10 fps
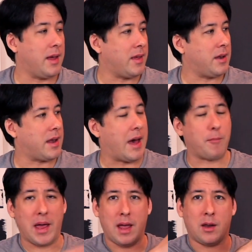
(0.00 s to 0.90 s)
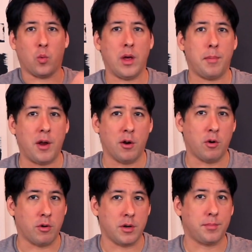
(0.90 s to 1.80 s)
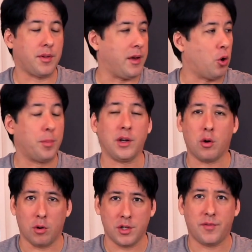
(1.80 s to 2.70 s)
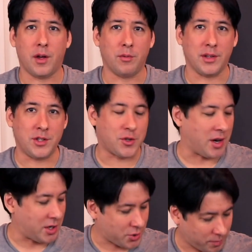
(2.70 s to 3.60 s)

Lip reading: and then to have my hand way up here in order to play open chords felt really strange.